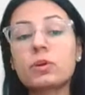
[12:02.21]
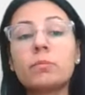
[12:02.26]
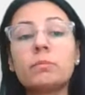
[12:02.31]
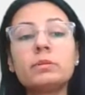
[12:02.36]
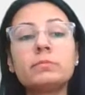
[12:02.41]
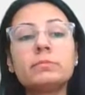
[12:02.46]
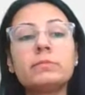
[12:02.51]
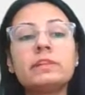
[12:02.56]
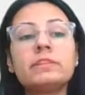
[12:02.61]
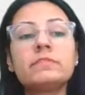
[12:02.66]

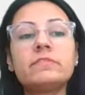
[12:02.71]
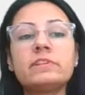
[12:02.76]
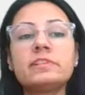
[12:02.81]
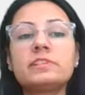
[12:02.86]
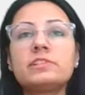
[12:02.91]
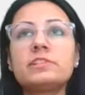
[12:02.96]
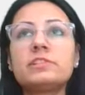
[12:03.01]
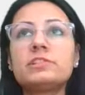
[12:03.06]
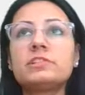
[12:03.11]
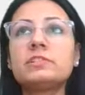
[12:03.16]
common
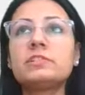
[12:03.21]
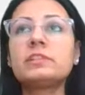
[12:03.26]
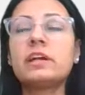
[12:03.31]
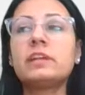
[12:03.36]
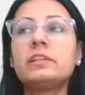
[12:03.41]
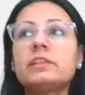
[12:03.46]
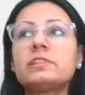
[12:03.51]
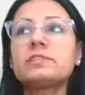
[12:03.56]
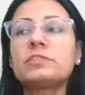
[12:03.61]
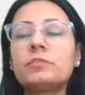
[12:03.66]
manifestation,
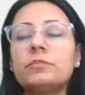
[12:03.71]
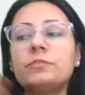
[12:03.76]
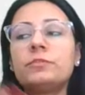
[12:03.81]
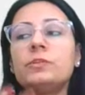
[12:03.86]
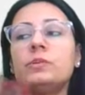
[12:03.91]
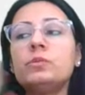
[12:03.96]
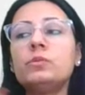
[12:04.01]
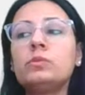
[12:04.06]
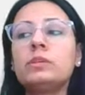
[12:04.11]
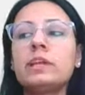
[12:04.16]
that is a
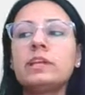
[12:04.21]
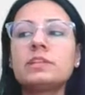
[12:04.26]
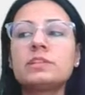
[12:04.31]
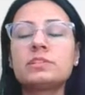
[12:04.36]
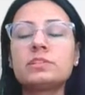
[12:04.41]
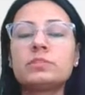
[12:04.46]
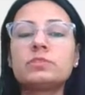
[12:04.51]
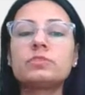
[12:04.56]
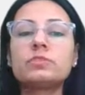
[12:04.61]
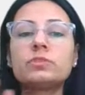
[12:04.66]
flu-like
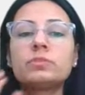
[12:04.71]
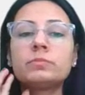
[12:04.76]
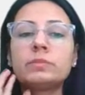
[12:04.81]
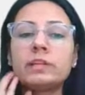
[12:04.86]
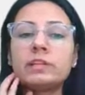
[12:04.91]
syndrome,